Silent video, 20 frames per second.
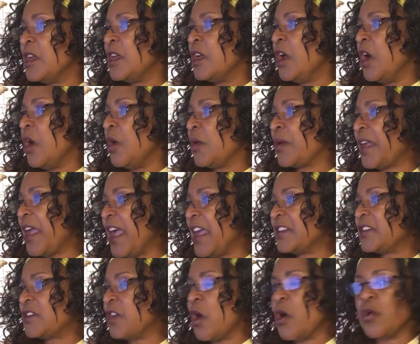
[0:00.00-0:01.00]

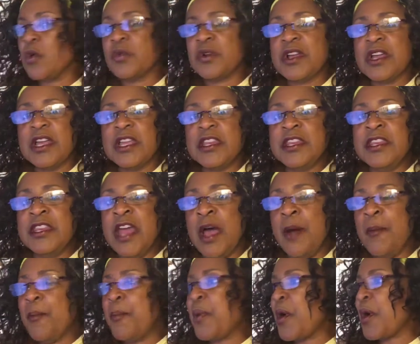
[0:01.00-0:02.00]
Okay, so
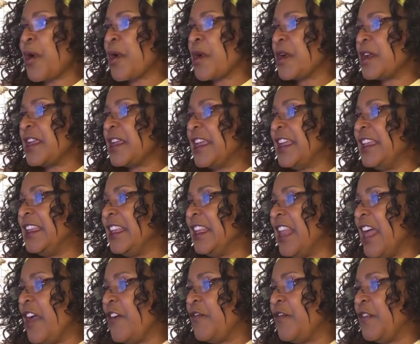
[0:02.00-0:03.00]
number
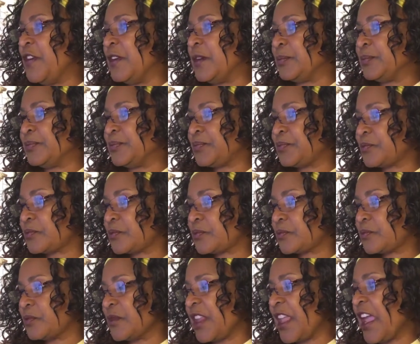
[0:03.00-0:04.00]
11,
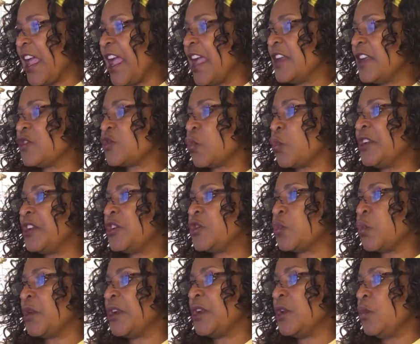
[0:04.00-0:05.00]
okay,
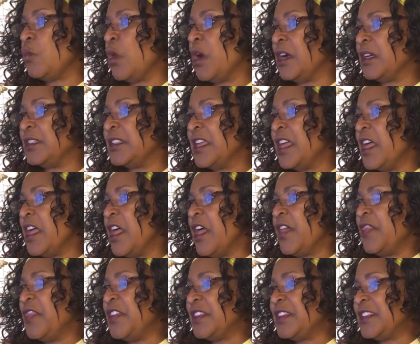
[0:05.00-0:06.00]
2021,
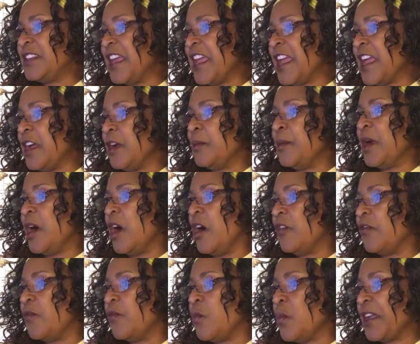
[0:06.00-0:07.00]
the dam
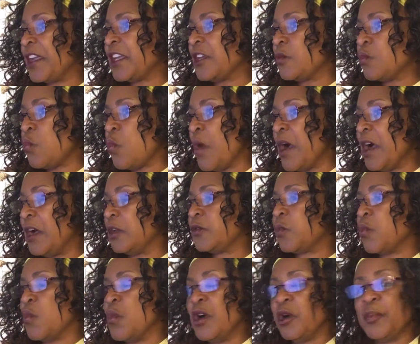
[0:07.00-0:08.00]
of wicked wealth
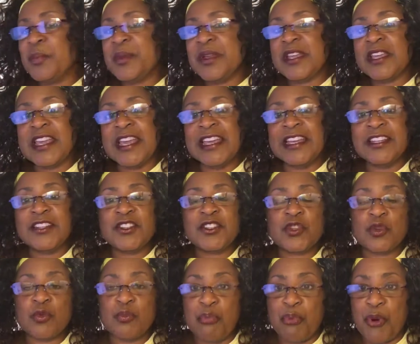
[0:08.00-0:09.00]
will begin
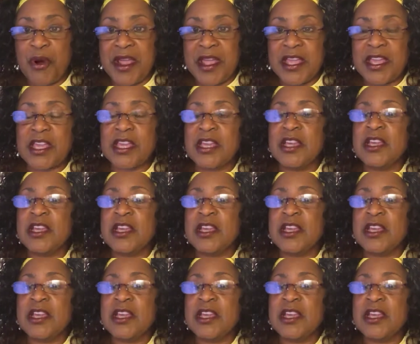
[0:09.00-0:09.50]
to break.